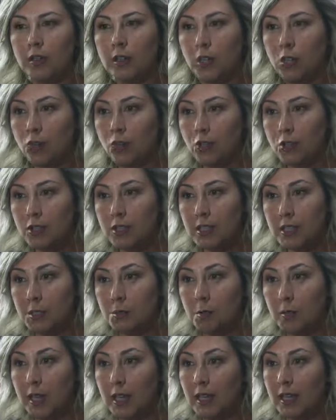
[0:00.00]
the university
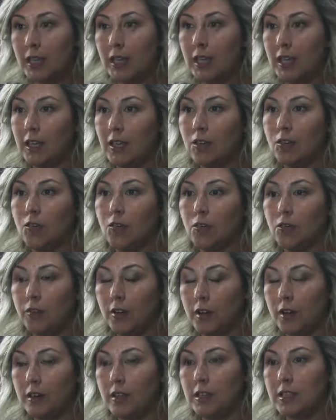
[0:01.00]
is making
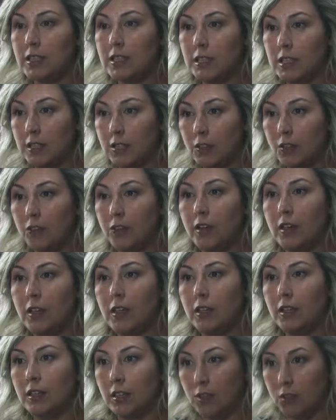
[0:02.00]
very
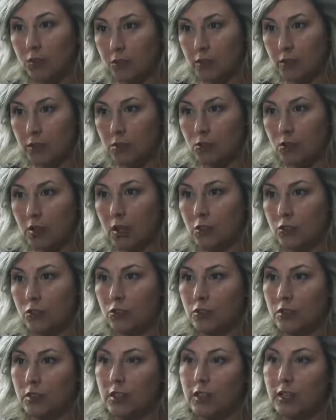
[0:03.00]
significant
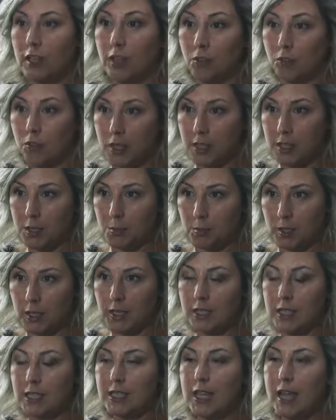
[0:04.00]
infrastructure
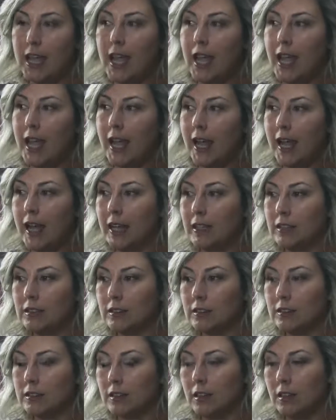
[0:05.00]
investments,
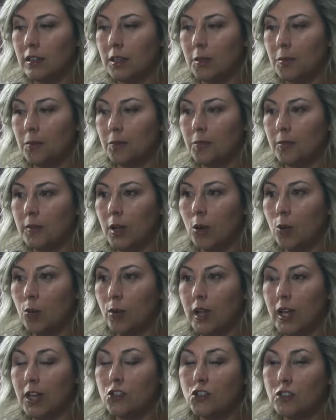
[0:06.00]
and
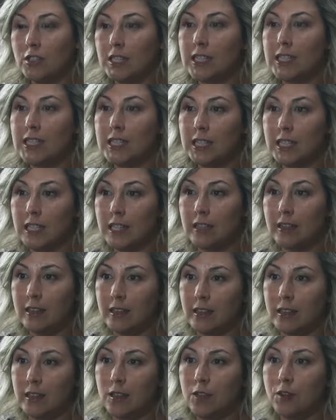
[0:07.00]
we actually see
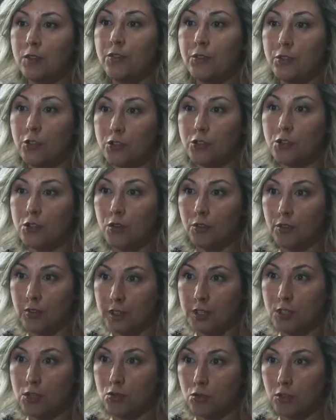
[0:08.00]
the fruits of
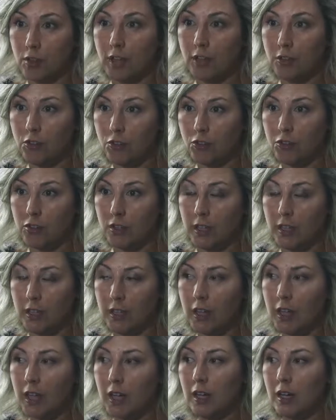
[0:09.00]
this
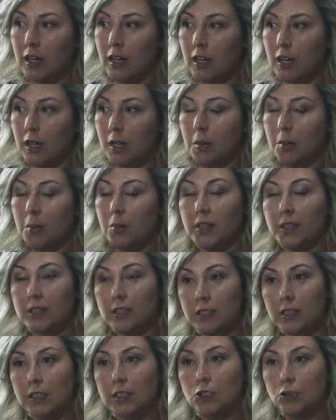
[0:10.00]
situation,
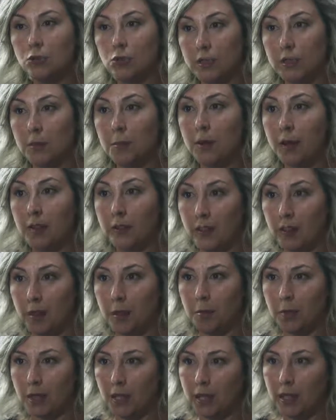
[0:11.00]
particularly during the
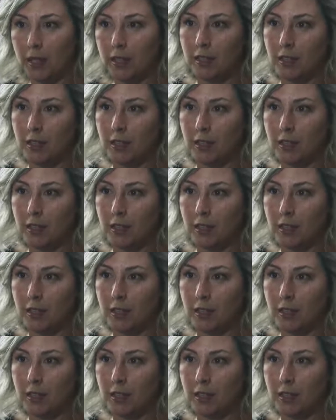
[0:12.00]
pandemic